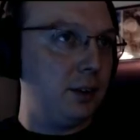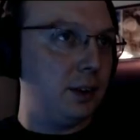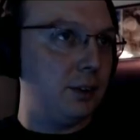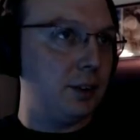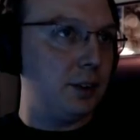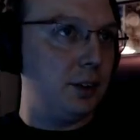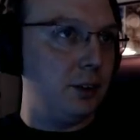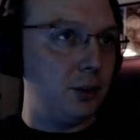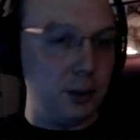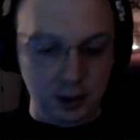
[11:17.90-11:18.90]
I want to
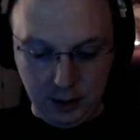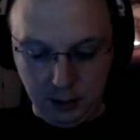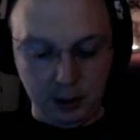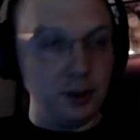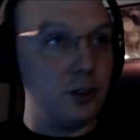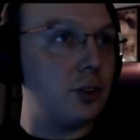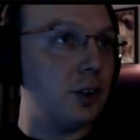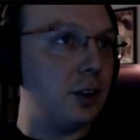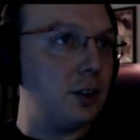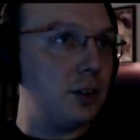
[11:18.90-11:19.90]
use my debug
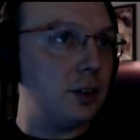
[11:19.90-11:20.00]
start.